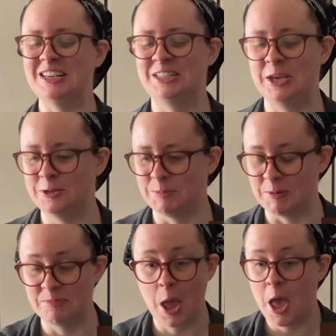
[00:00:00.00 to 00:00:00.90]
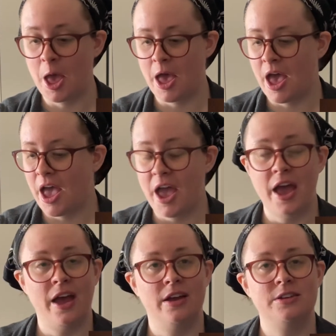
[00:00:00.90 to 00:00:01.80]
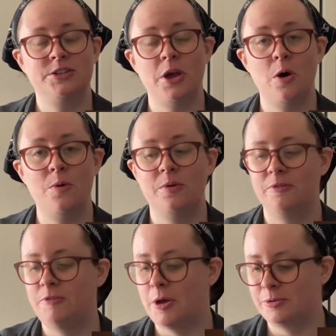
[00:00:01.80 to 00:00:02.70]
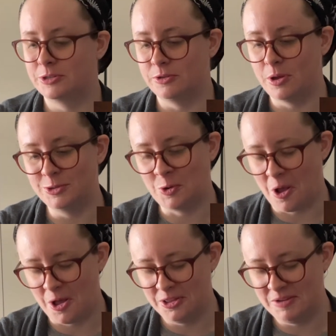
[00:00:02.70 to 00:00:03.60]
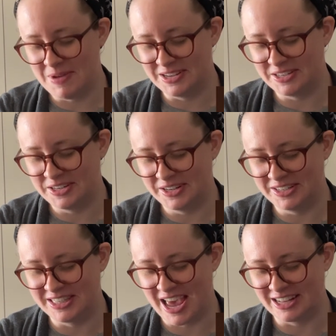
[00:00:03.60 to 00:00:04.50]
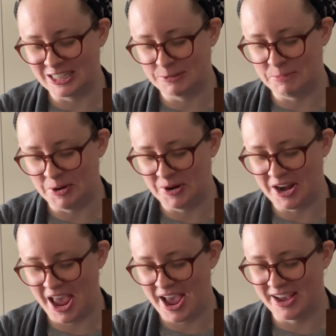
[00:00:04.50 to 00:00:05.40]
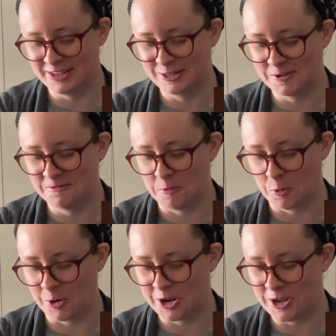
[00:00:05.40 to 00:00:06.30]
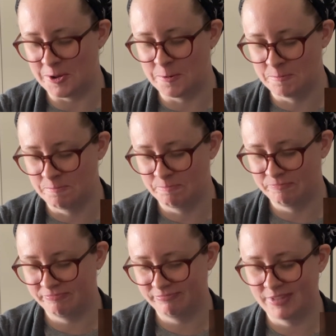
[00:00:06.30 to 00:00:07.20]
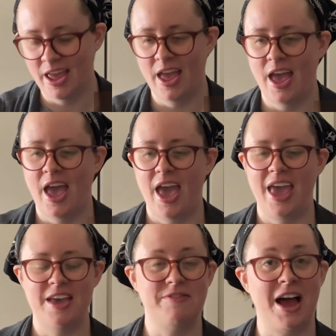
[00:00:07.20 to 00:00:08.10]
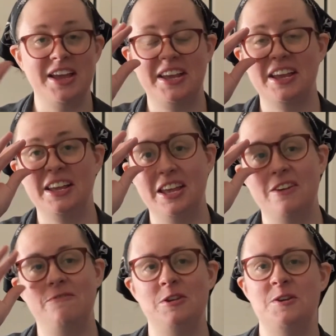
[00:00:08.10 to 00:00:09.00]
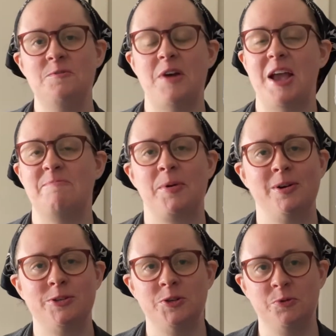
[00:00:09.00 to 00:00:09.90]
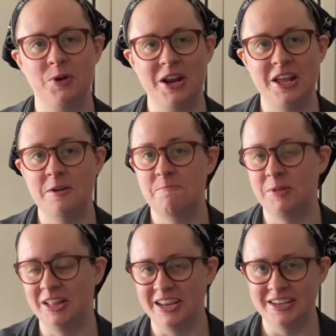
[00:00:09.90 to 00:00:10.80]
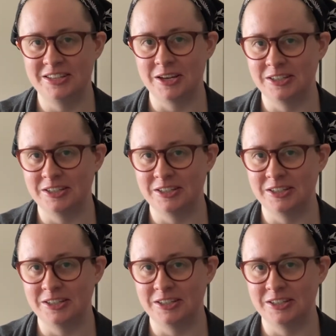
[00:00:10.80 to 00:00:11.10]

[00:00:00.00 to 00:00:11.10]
Excuse me so, folks, those are all the messages that Spirit has for you. If I can give you a personal reading, please